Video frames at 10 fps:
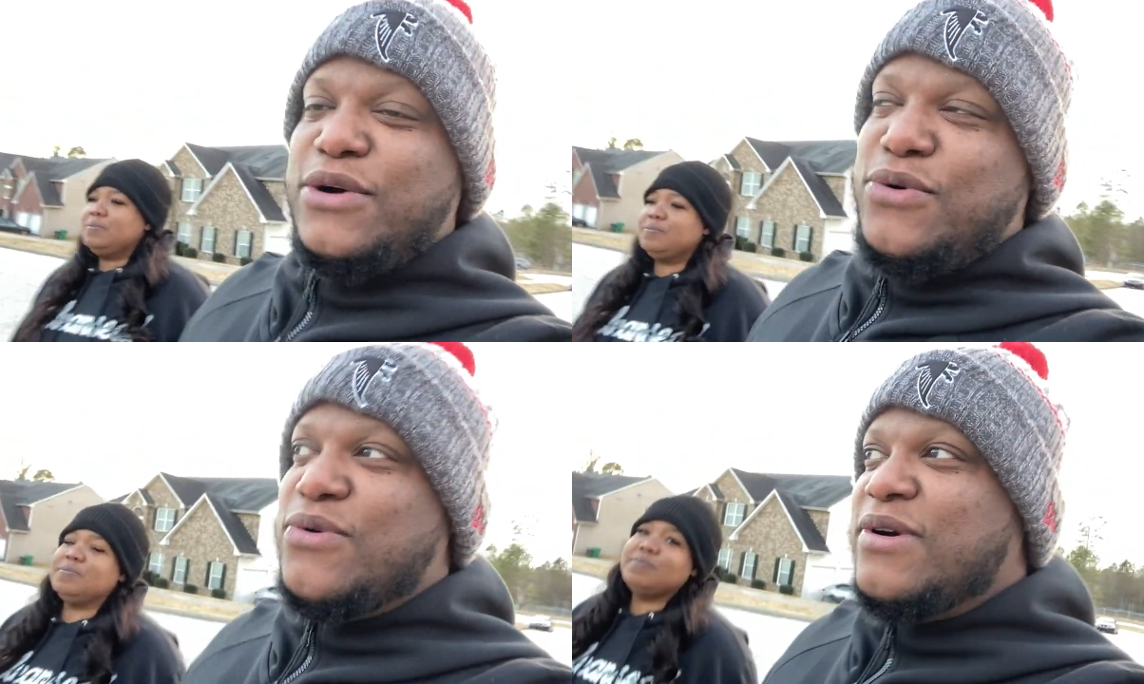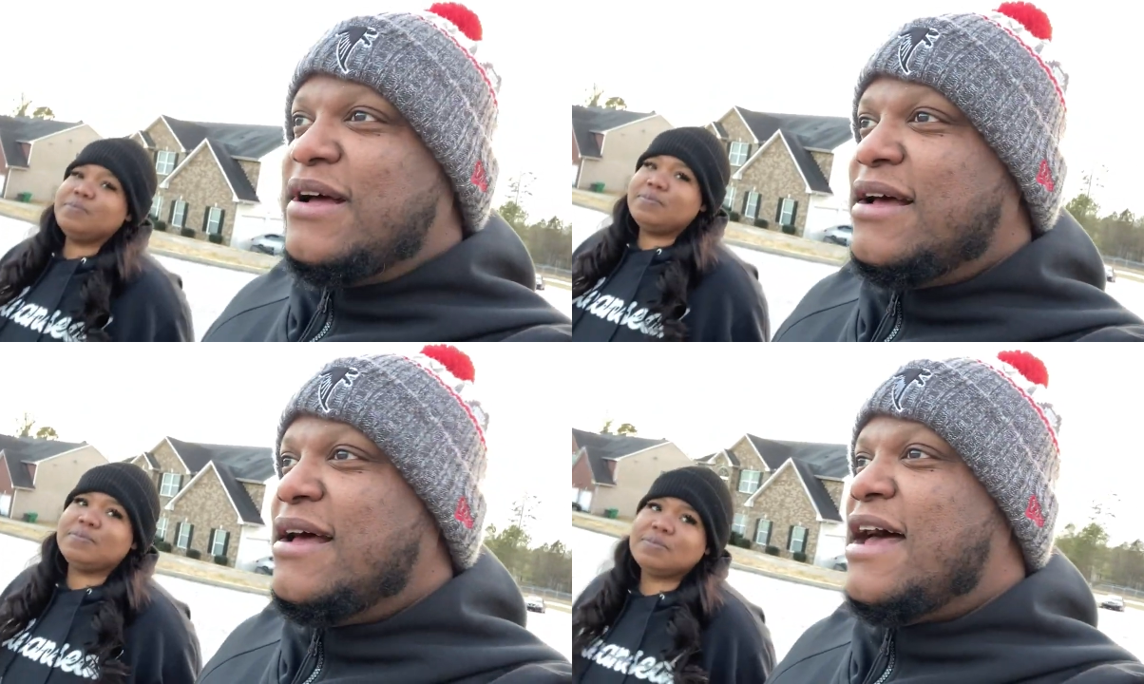Speaker 1: through.
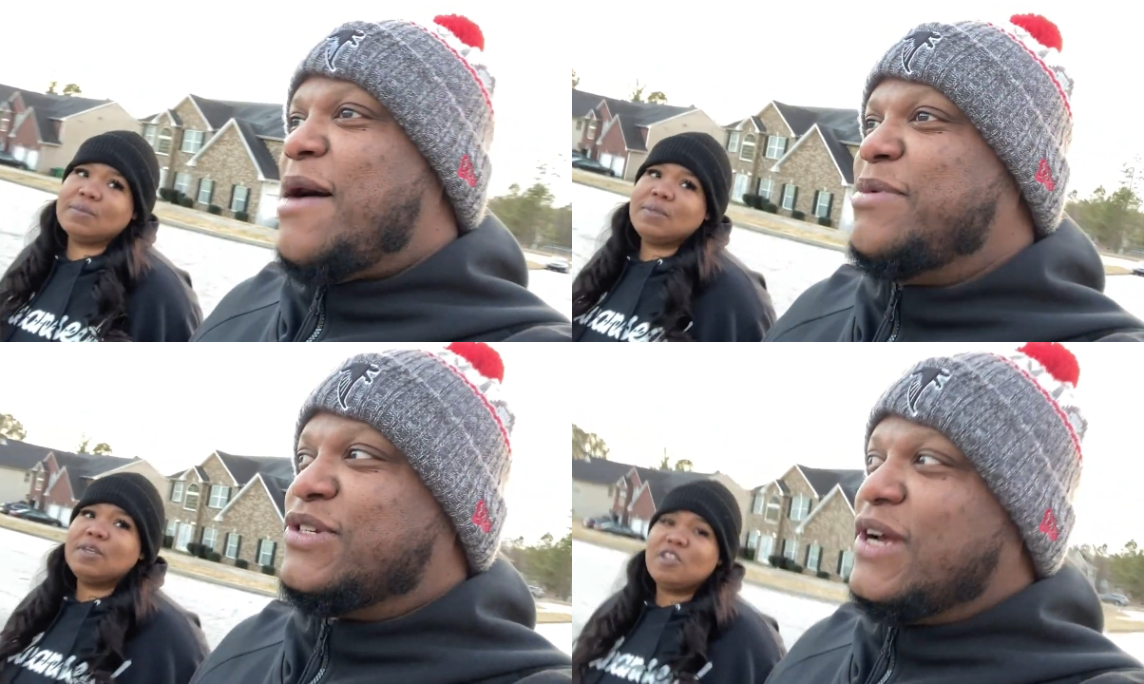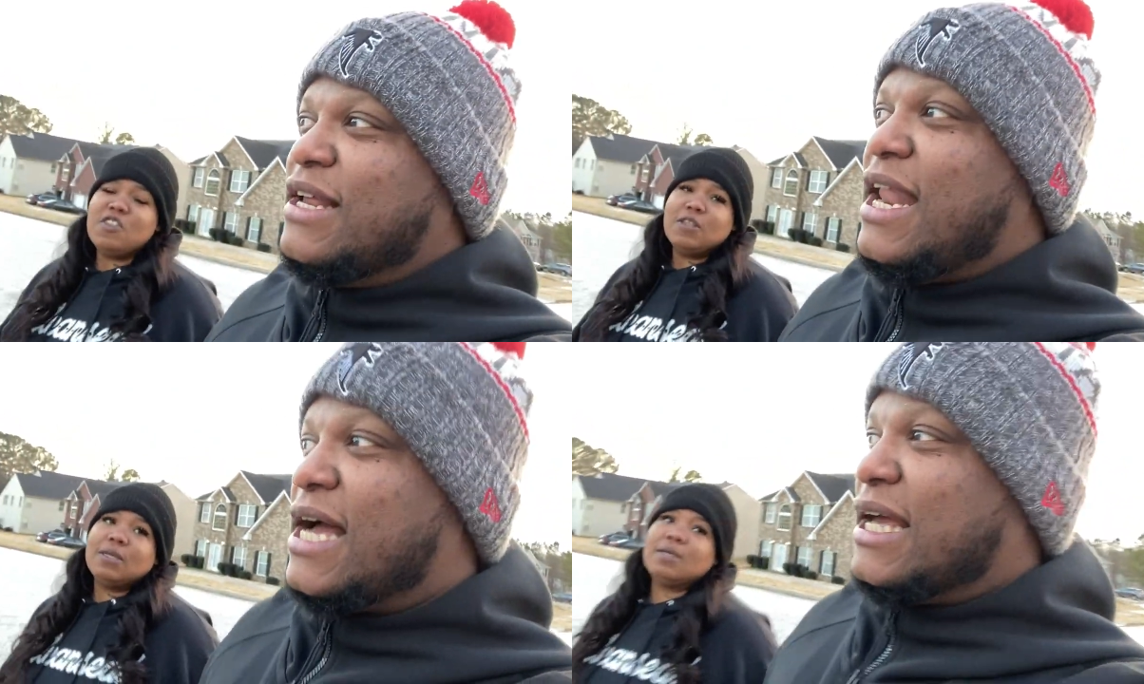I've been
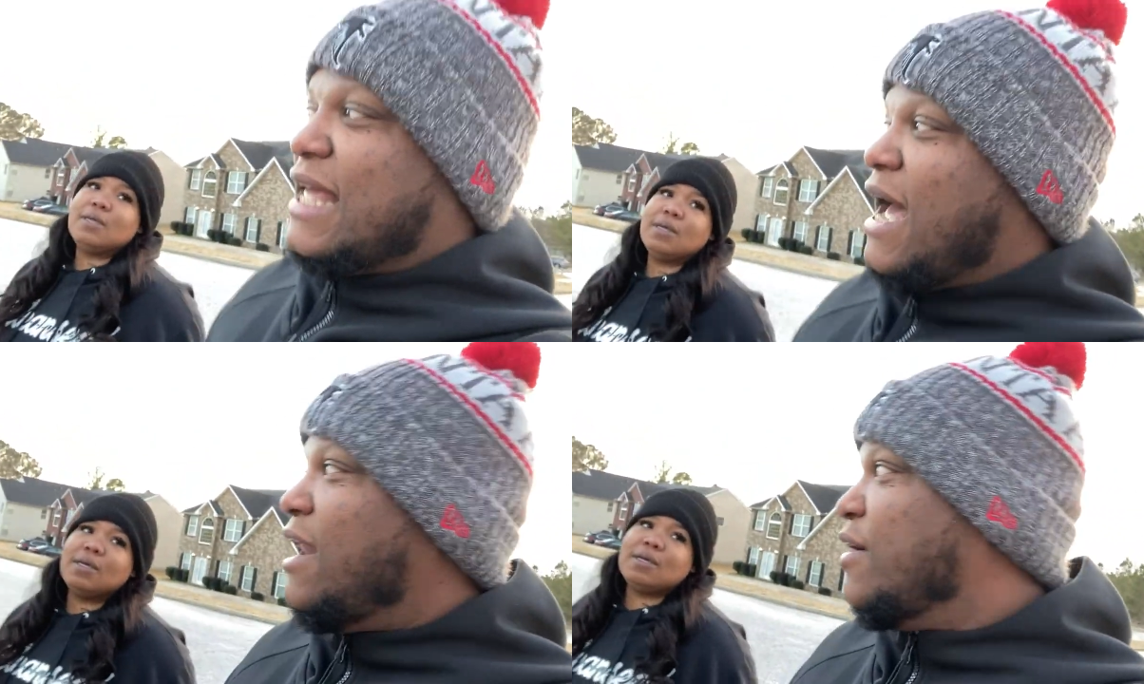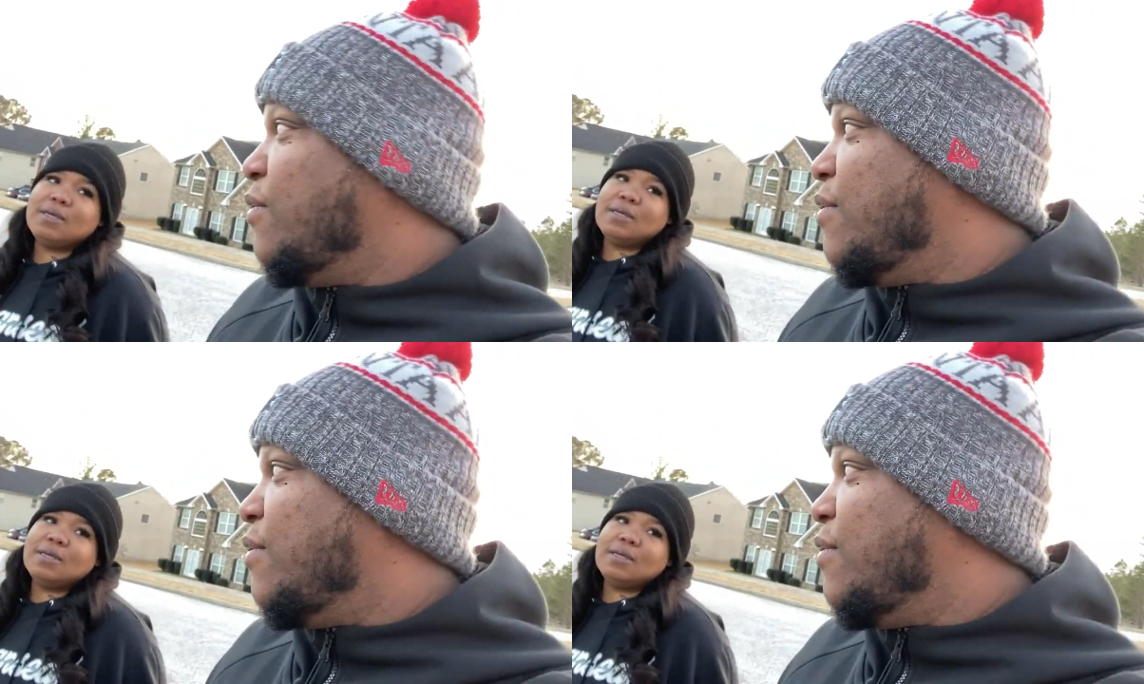drinking like a gallon of